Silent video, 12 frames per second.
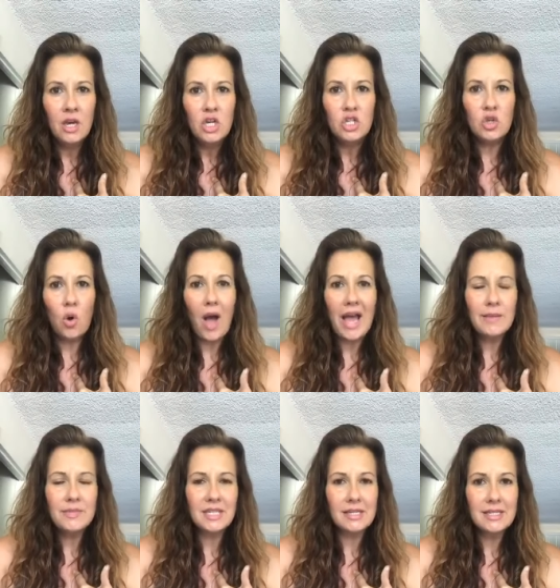So I
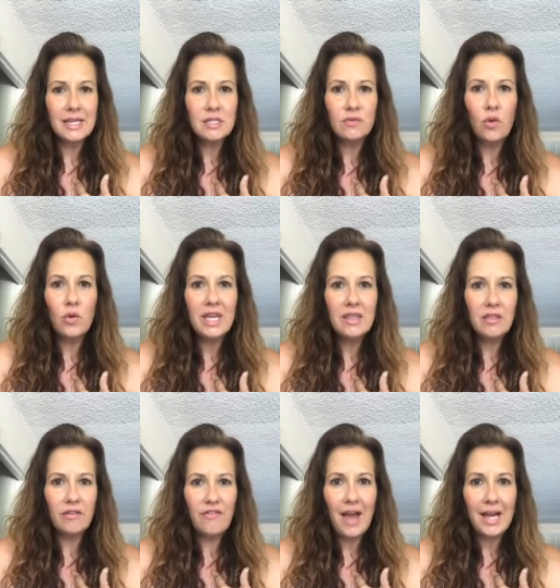am successful in
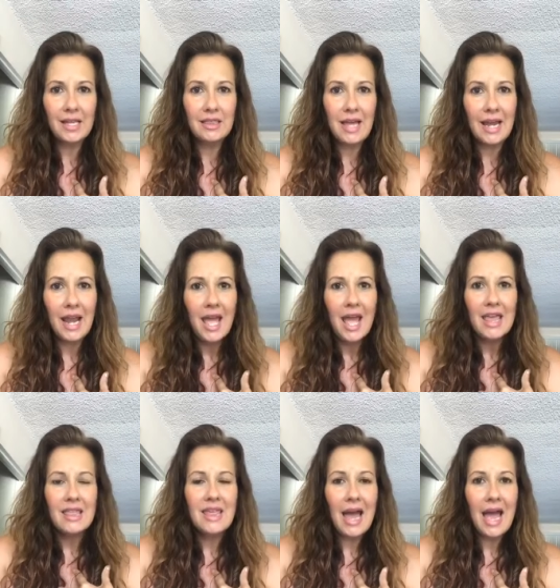the fact that
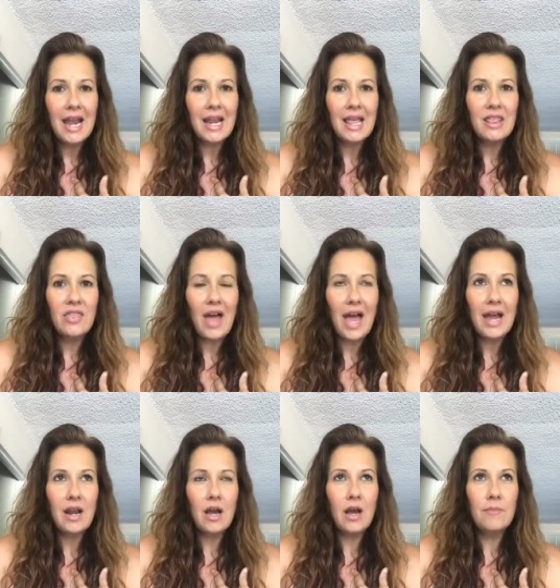that
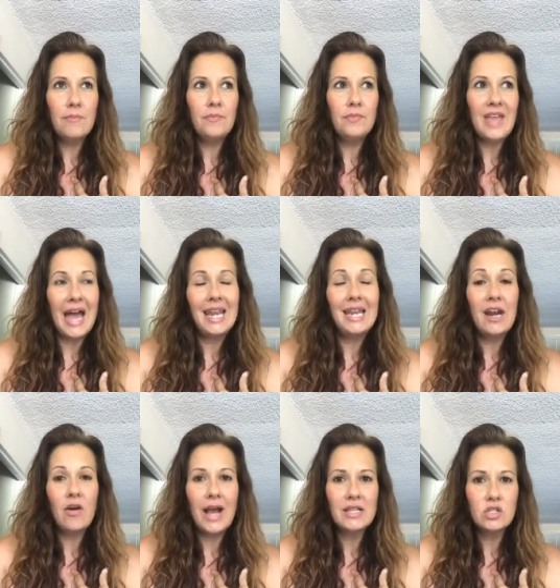
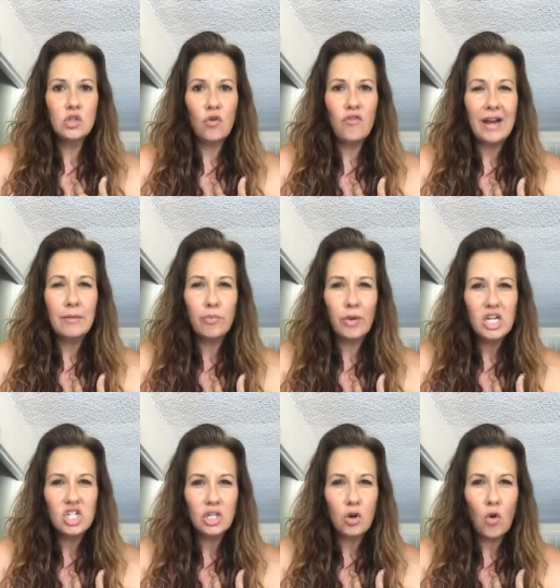letter has no
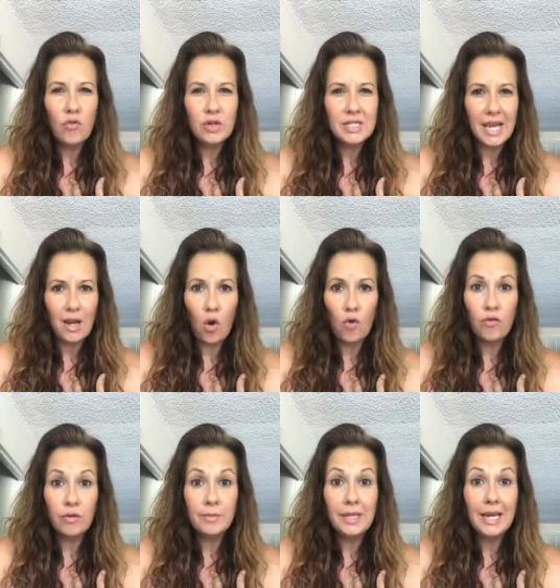vibration overtake
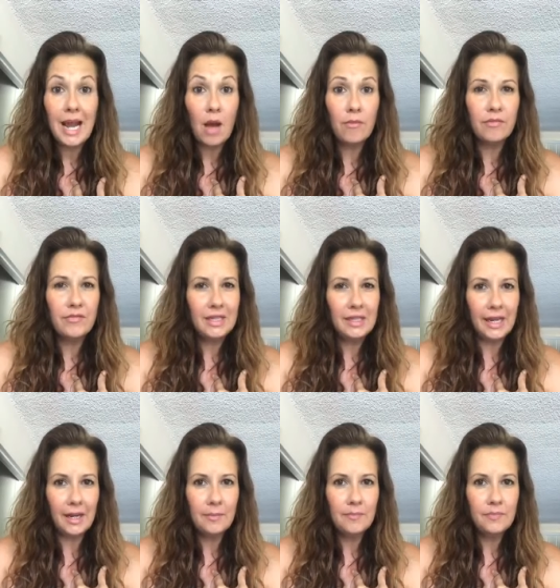over me and how I'm
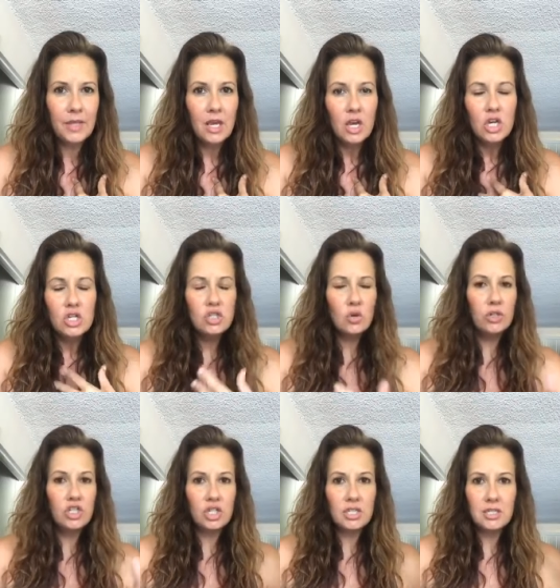feeling. So
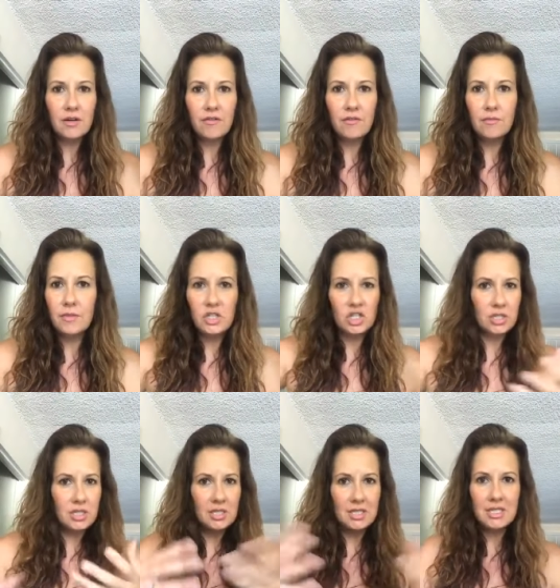it
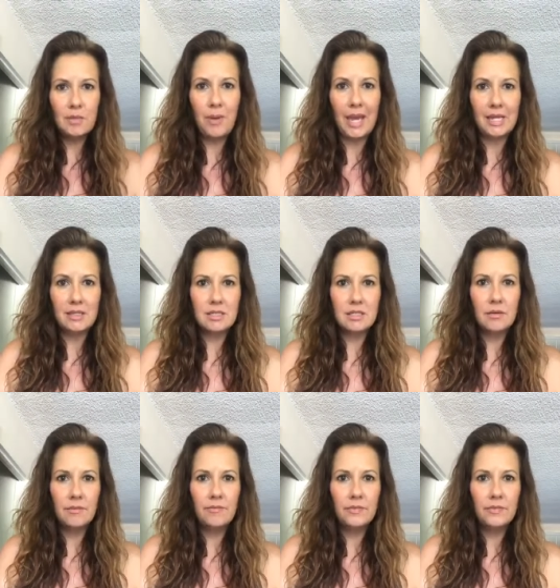just dissipates,